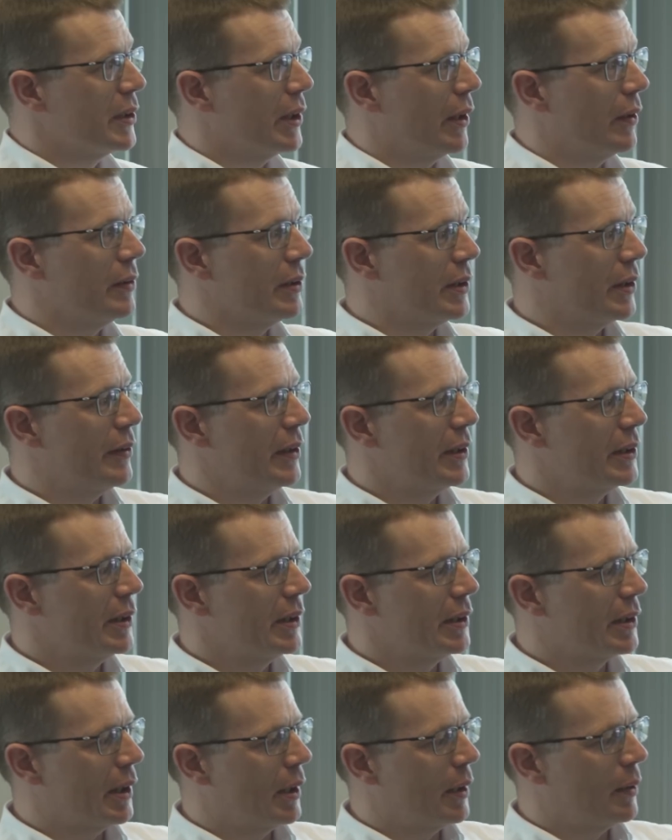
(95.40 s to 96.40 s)
So this
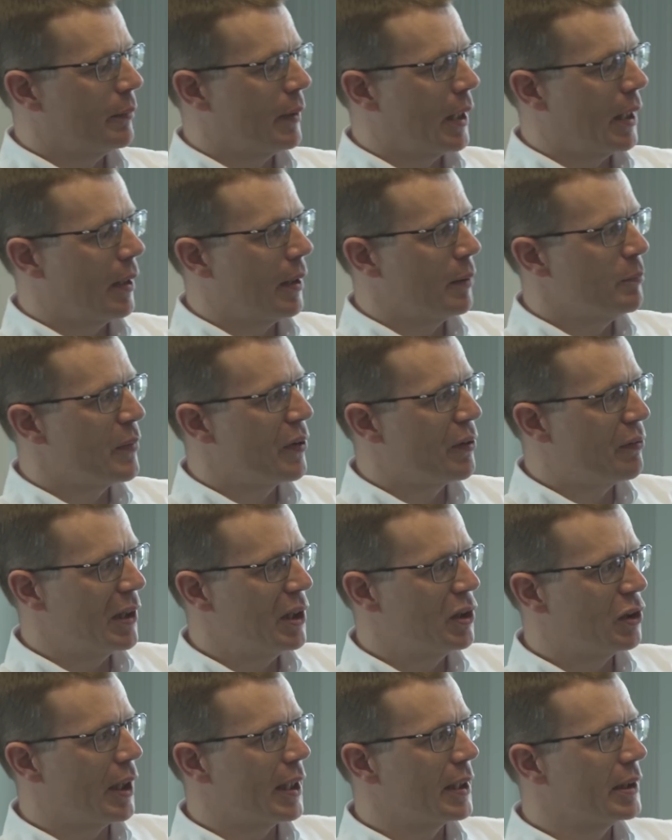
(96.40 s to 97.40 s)
is three
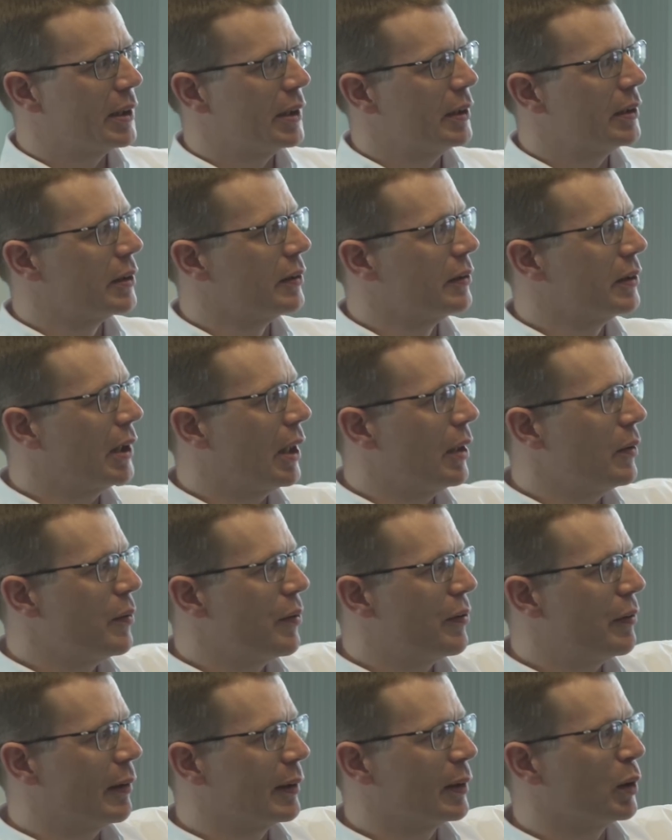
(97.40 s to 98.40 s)
traces, so
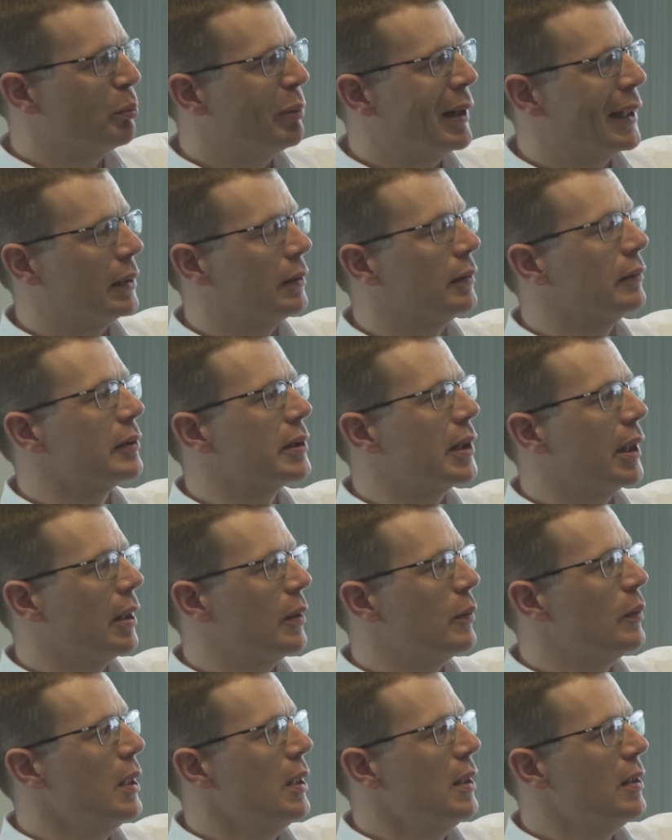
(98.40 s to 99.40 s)
throttle pedal.
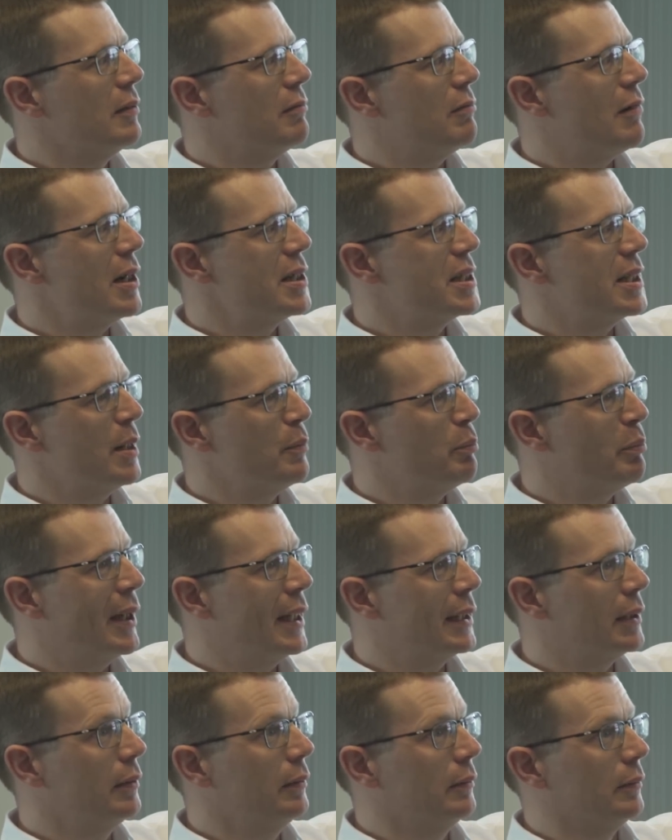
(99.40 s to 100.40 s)
So right-hand
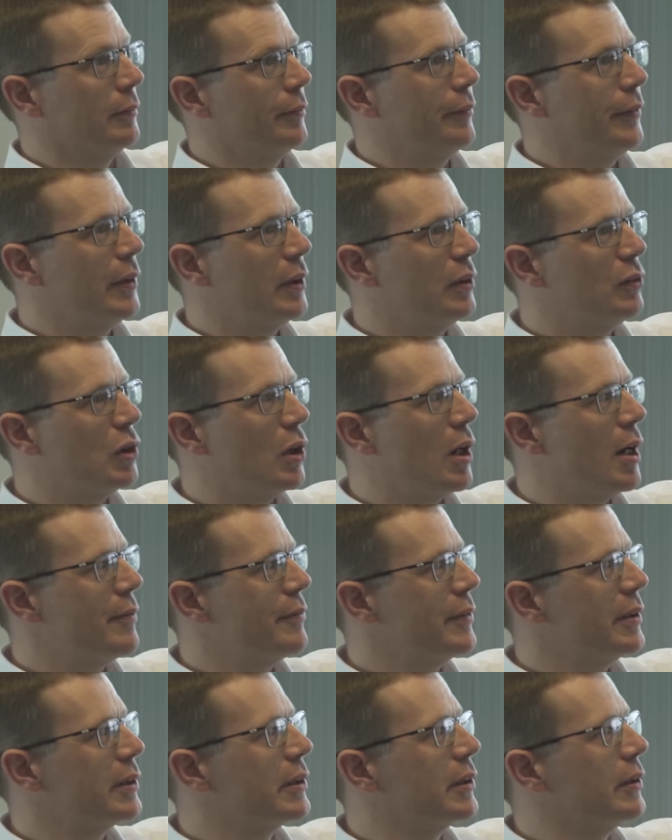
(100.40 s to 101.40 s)
pedal for the
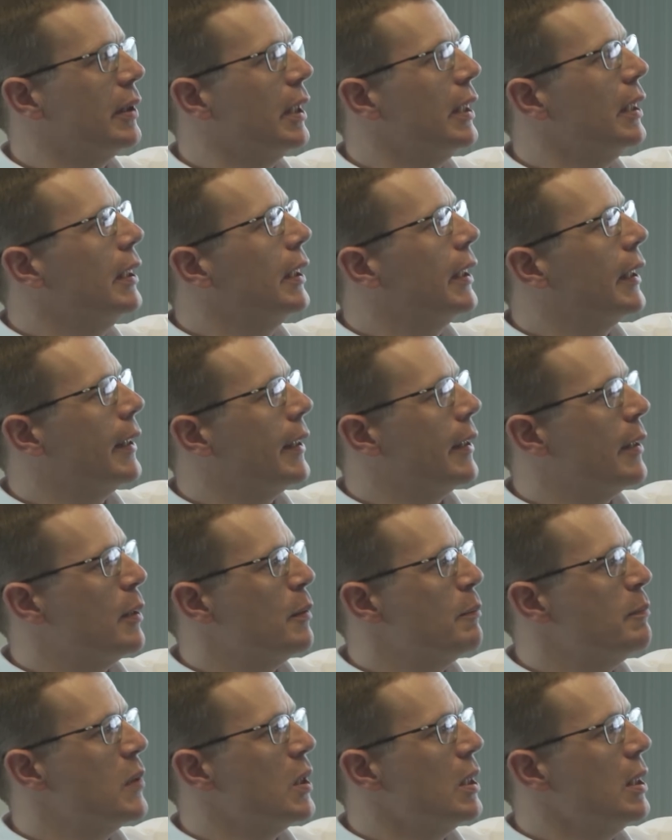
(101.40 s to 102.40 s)
drivers.
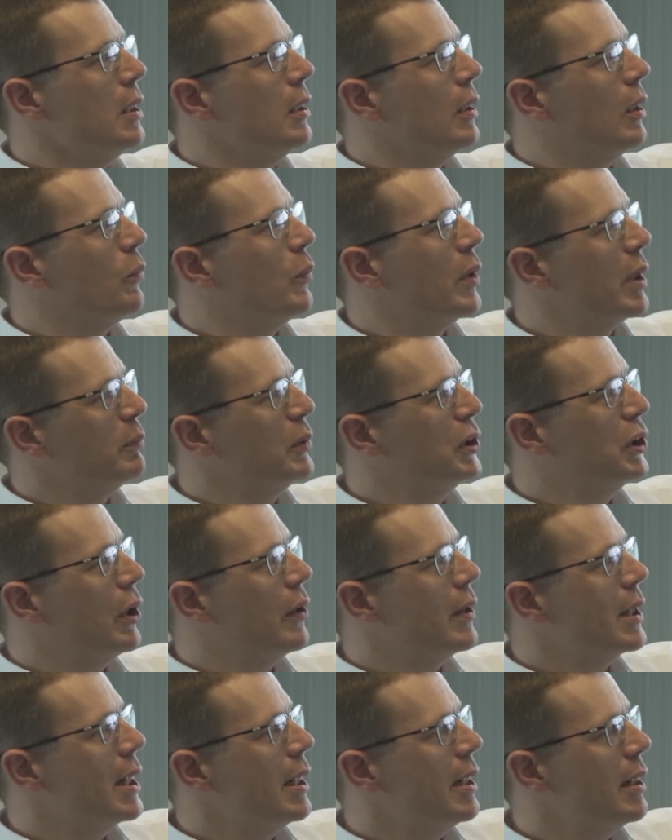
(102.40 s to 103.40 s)
And what I'm
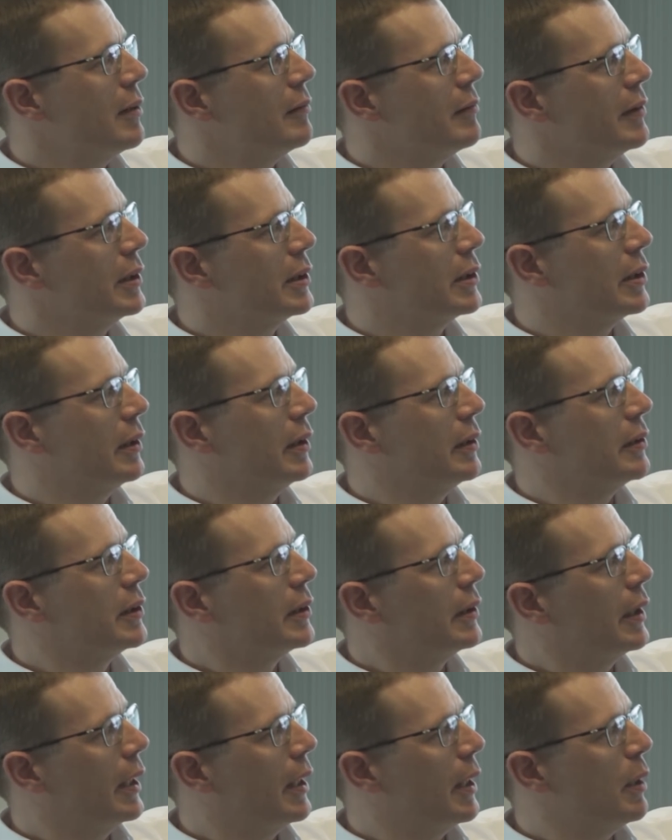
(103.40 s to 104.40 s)
showing here is that
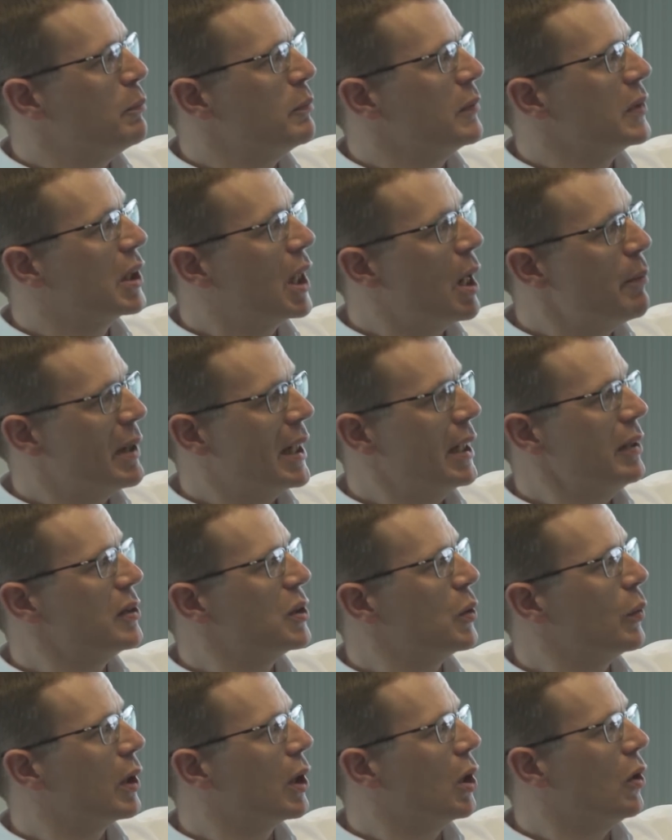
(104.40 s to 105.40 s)
it's coming
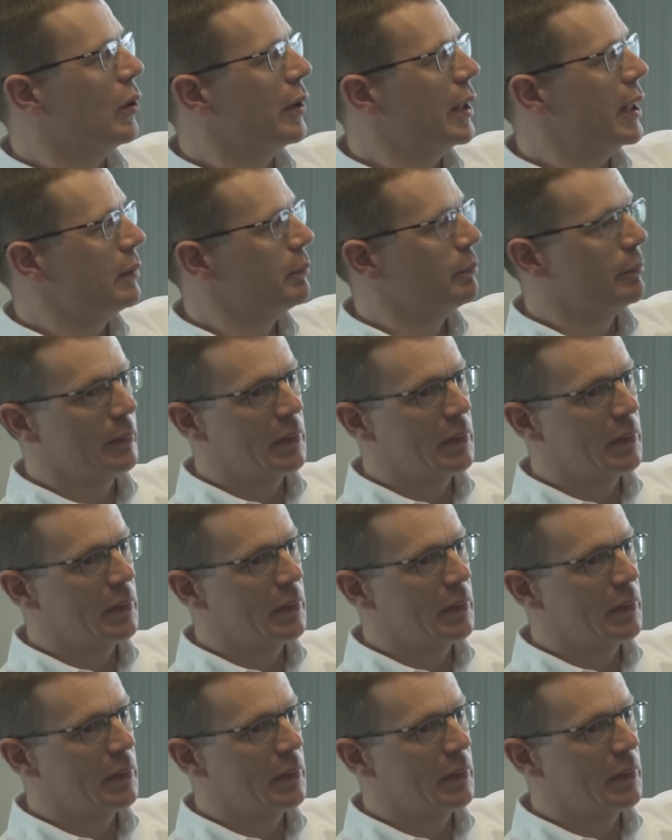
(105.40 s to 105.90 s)
into a corner.